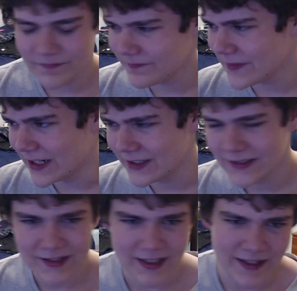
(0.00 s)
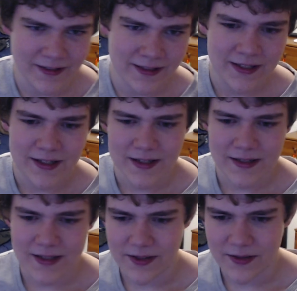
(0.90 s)
yeah. All right.
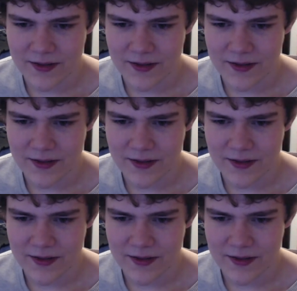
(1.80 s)
See ya, dude.